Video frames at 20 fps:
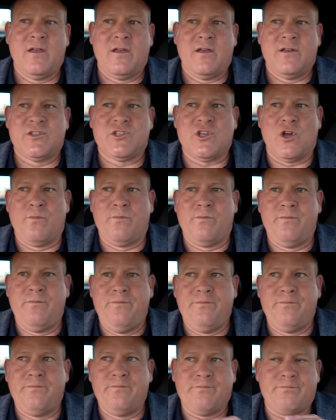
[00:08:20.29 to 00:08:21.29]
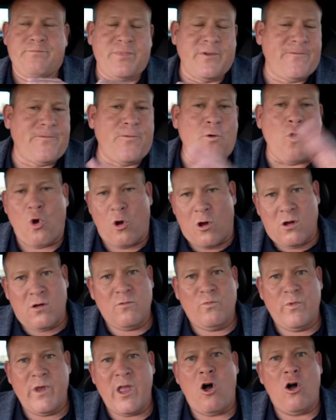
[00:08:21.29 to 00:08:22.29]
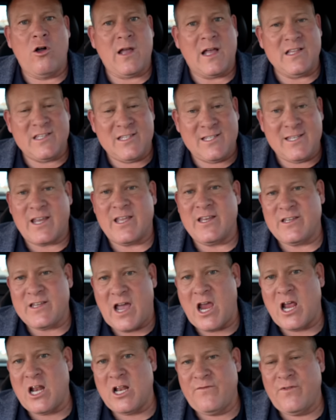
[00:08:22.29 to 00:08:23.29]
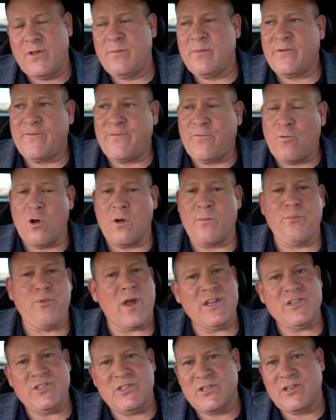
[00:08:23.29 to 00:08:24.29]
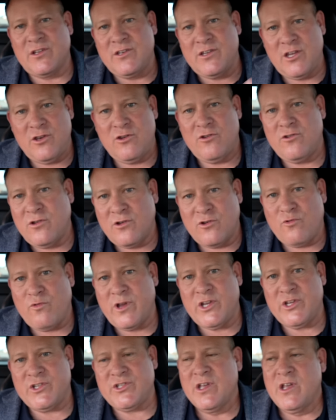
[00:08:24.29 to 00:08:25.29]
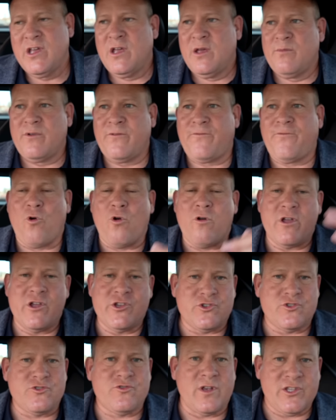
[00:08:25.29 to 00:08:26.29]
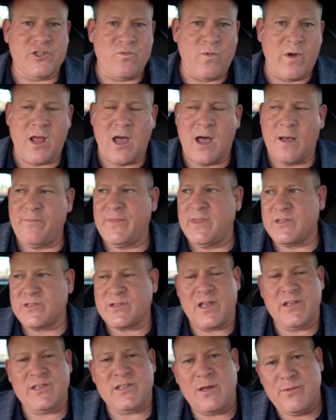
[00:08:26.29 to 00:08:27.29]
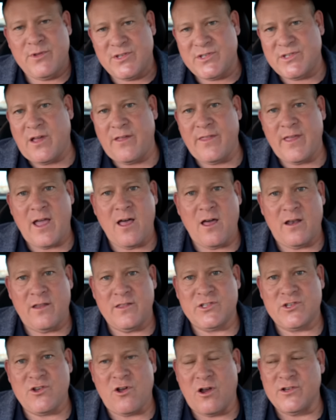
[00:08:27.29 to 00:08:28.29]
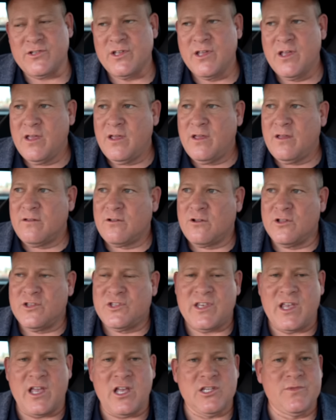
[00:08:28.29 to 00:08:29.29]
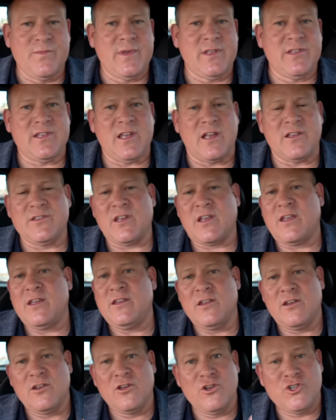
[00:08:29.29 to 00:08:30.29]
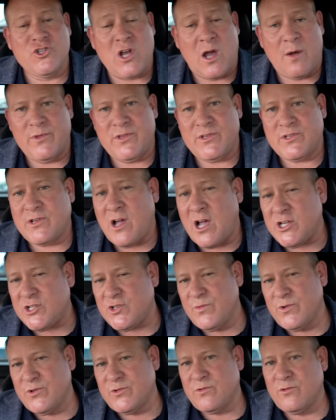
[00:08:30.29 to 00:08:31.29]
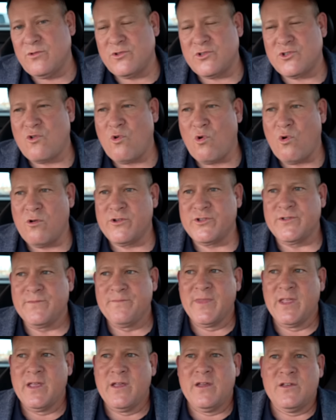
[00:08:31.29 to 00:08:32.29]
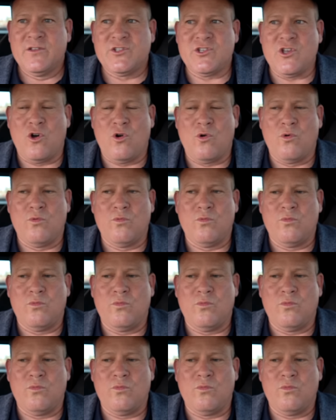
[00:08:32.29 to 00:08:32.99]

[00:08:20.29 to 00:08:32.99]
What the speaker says: So before we all got sick and tired of it, before prices continued to increase, before interest rates went up, this guy's able to sell the hell out of these cars. Good salesman, sounds like he did a good job with his customers, with those scores. So